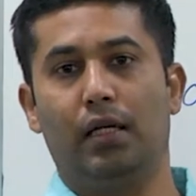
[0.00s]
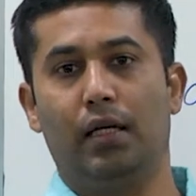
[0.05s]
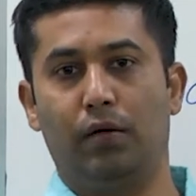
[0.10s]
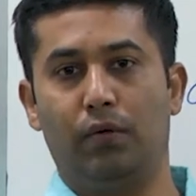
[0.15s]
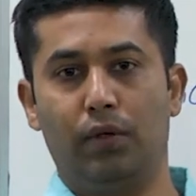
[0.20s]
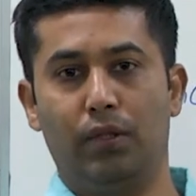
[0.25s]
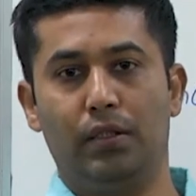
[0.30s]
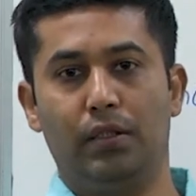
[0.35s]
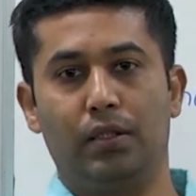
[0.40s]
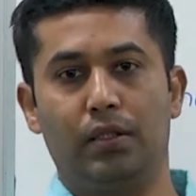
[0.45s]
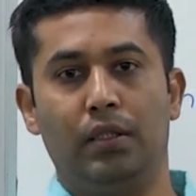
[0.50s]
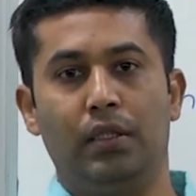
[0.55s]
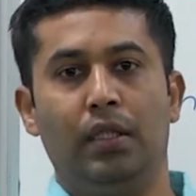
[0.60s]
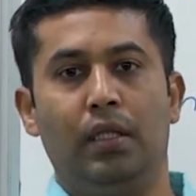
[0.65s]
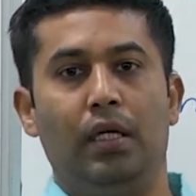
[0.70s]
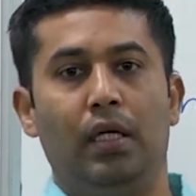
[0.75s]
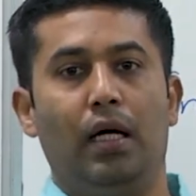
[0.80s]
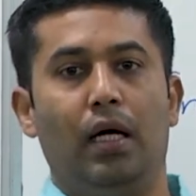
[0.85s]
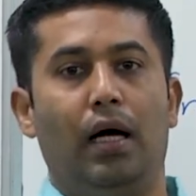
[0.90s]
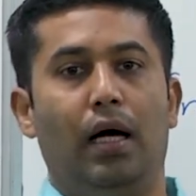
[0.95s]
liquids,
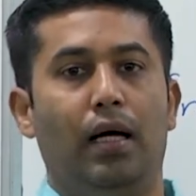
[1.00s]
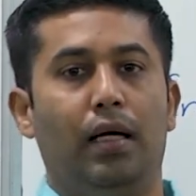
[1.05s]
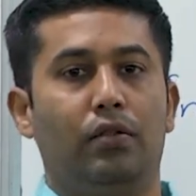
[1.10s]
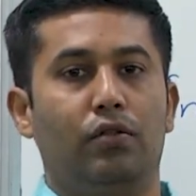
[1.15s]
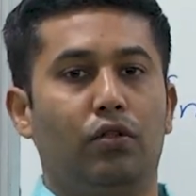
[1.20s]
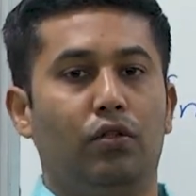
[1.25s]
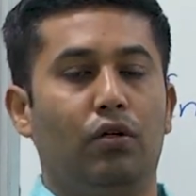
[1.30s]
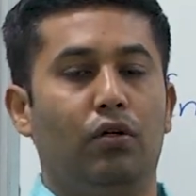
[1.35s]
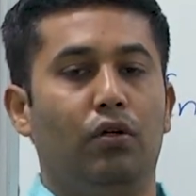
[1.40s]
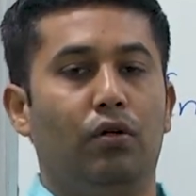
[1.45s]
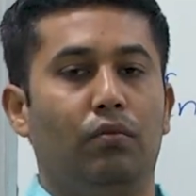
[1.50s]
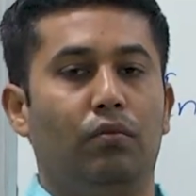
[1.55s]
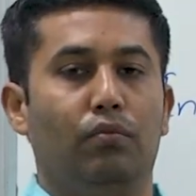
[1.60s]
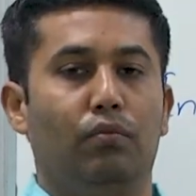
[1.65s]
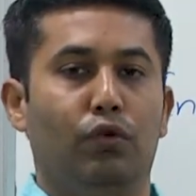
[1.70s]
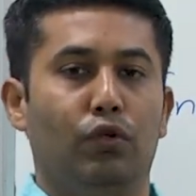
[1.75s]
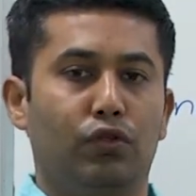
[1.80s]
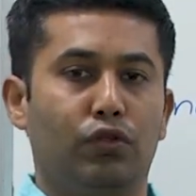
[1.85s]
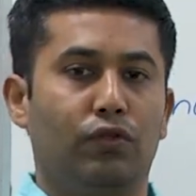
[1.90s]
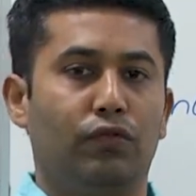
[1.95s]
And so
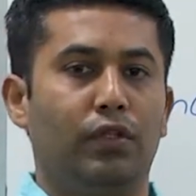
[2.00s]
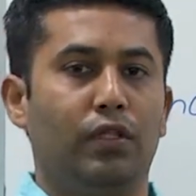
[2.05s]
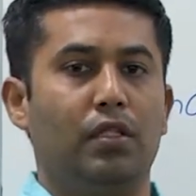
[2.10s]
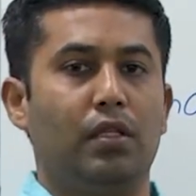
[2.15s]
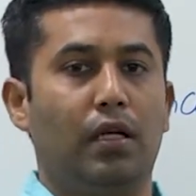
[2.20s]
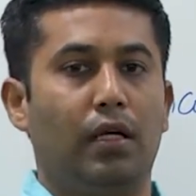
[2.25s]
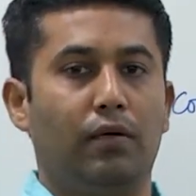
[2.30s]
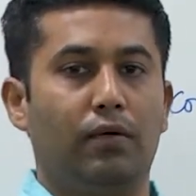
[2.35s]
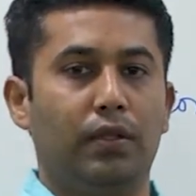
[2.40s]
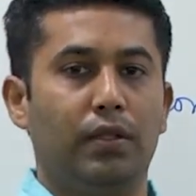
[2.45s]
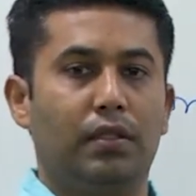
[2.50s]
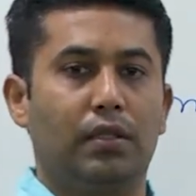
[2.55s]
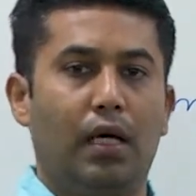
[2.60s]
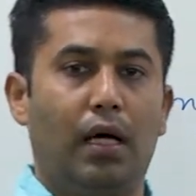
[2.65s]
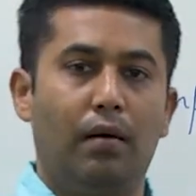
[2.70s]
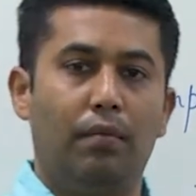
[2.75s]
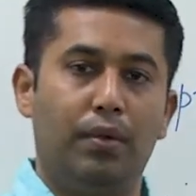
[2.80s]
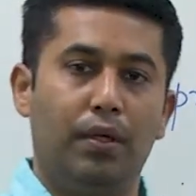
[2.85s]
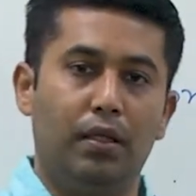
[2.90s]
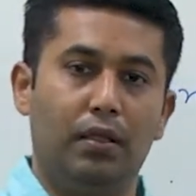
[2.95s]
most of these liquids
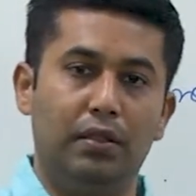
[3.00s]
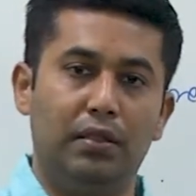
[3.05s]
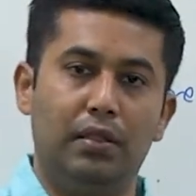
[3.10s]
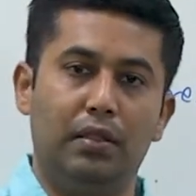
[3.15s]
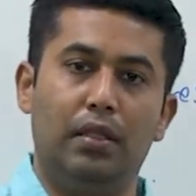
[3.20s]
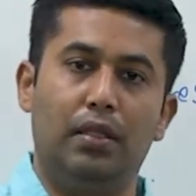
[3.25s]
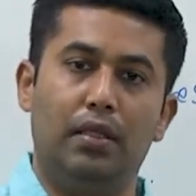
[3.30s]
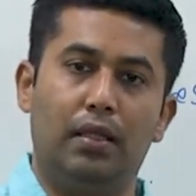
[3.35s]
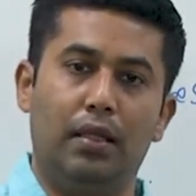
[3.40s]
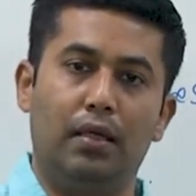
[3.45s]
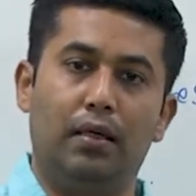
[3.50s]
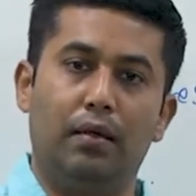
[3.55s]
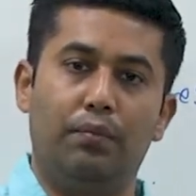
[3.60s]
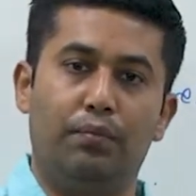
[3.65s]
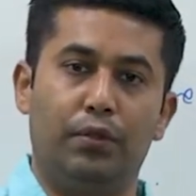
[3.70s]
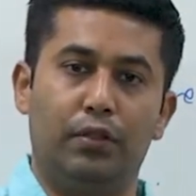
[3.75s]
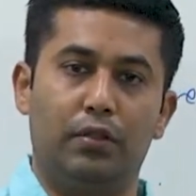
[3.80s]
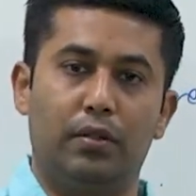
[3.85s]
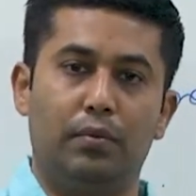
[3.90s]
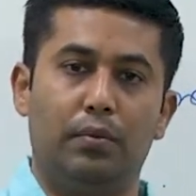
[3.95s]
can be considered
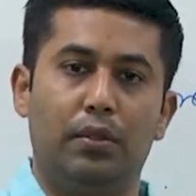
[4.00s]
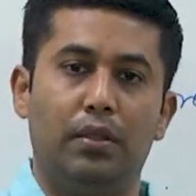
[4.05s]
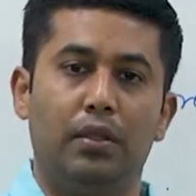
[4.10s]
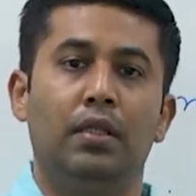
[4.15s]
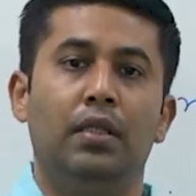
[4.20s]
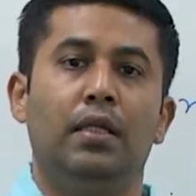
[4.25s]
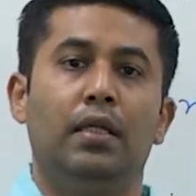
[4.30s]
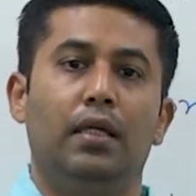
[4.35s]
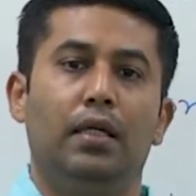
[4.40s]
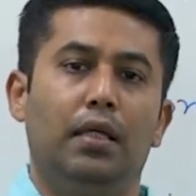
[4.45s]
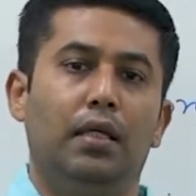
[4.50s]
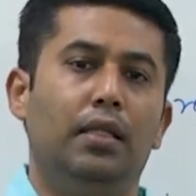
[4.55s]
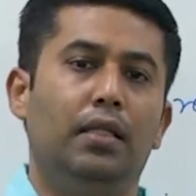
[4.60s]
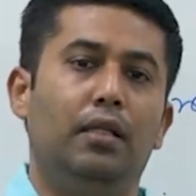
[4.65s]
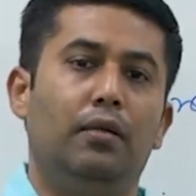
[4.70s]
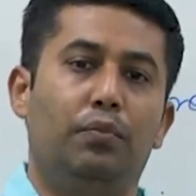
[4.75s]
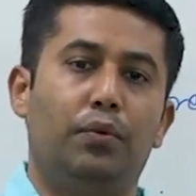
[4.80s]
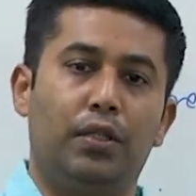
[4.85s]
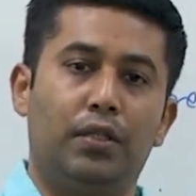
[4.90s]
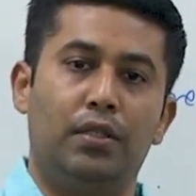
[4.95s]
incompressible in
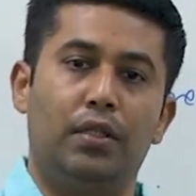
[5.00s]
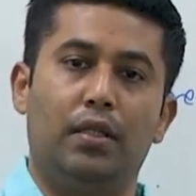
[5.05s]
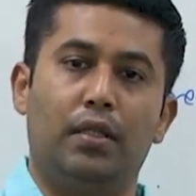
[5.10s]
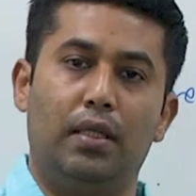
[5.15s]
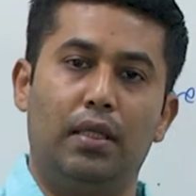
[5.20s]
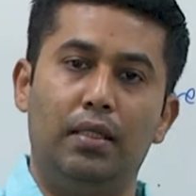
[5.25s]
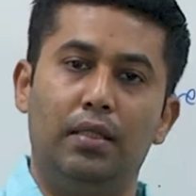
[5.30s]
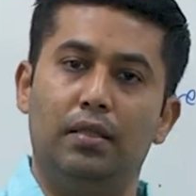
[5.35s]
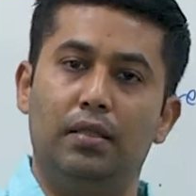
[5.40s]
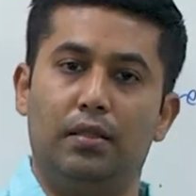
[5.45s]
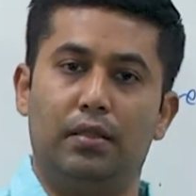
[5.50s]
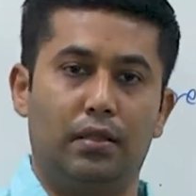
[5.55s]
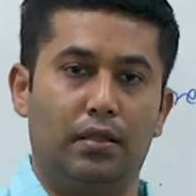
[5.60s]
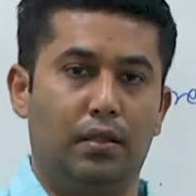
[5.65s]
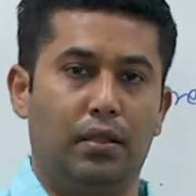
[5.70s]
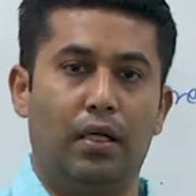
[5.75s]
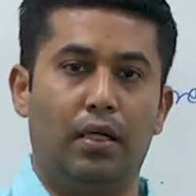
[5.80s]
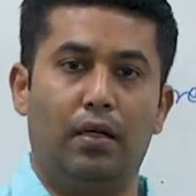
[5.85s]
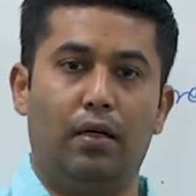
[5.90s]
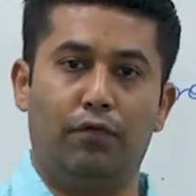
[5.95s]
the pressure ranges
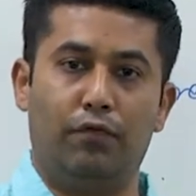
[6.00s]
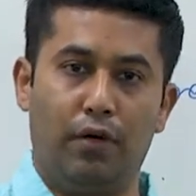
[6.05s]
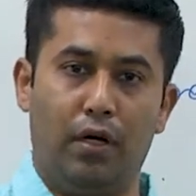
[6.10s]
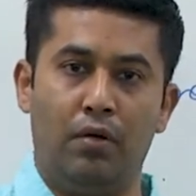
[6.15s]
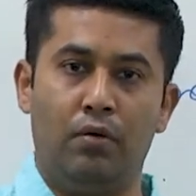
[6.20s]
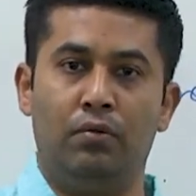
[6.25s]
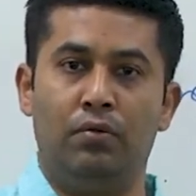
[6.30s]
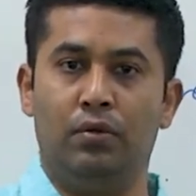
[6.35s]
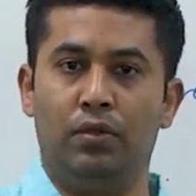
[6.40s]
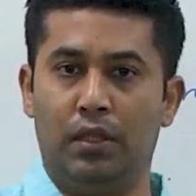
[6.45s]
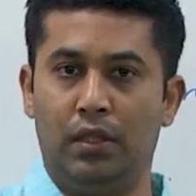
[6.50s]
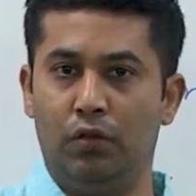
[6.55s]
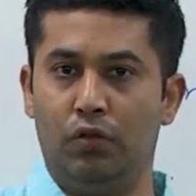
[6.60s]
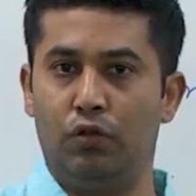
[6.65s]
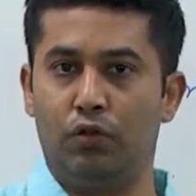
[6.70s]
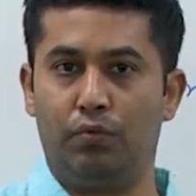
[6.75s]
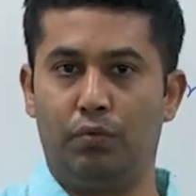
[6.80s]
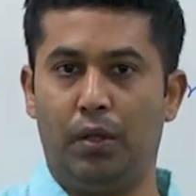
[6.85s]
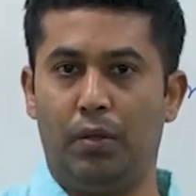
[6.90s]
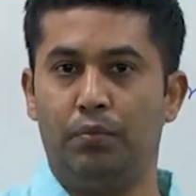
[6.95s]
that are found in
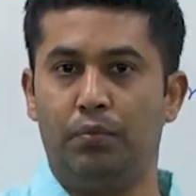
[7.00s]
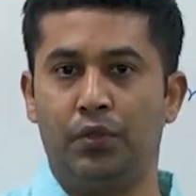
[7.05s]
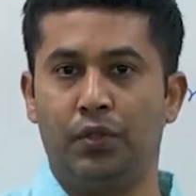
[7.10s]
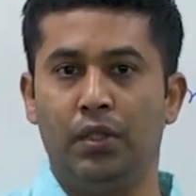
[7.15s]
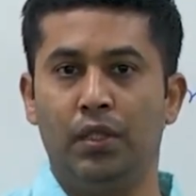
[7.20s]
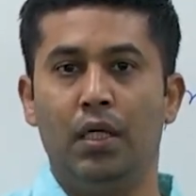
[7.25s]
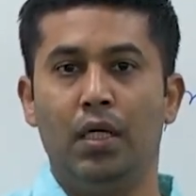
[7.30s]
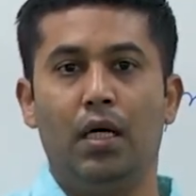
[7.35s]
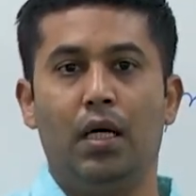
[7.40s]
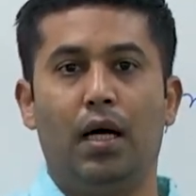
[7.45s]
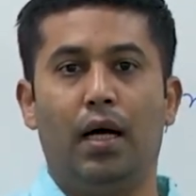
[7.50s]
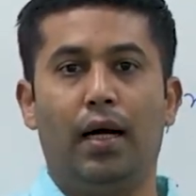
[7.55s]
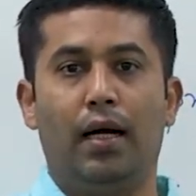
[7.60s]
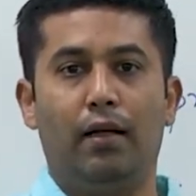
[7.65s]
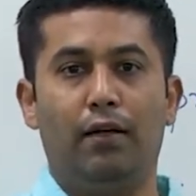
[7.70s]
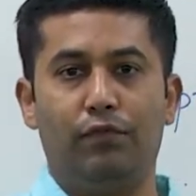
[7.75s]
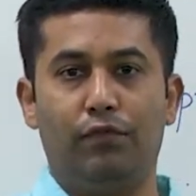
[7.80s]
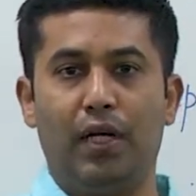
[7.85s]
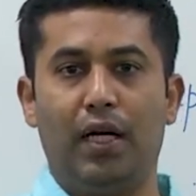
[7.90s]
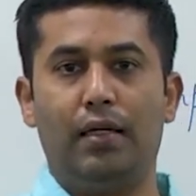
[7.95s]
those pumps. And
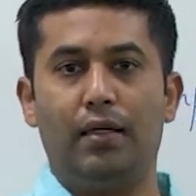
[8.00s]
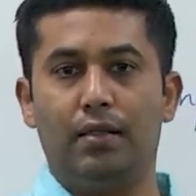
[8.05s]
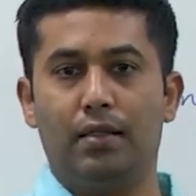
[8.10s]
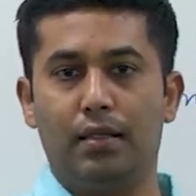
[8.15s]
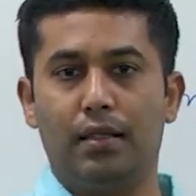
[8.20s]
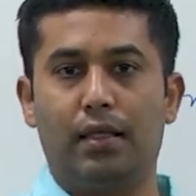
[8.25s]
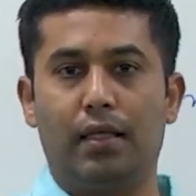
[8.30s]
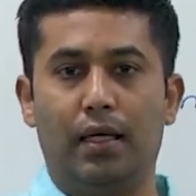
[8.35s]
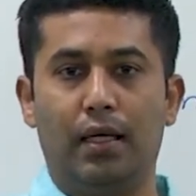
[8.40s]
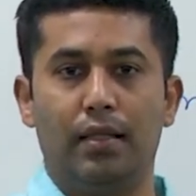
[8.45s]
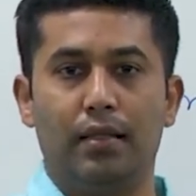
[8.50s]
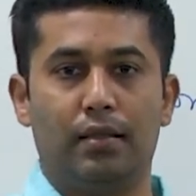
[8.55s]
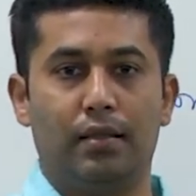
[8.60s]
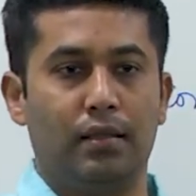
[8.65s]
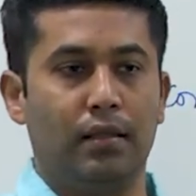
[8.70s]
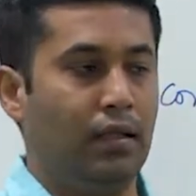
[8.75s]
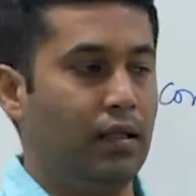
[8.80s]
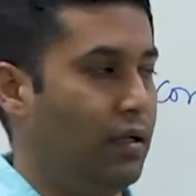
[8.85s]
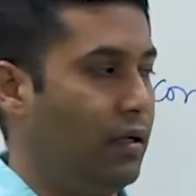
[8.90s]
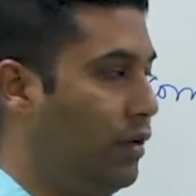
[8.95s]
if that is the case,
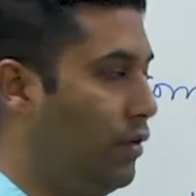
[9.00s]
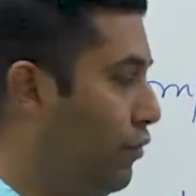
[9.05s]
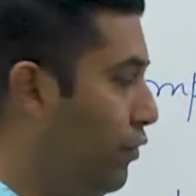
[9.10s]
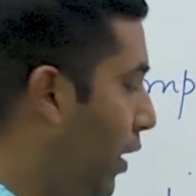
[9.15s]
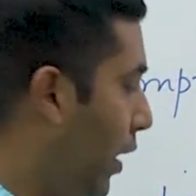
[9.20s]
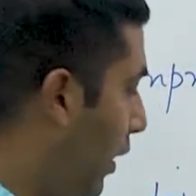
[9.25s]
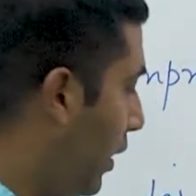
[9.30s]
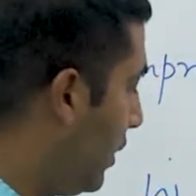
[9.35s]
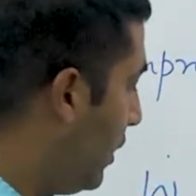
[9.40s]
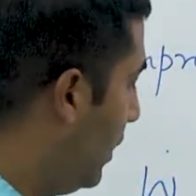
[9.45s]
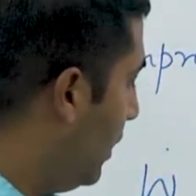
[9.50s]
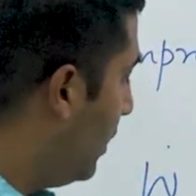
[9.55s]
in fact,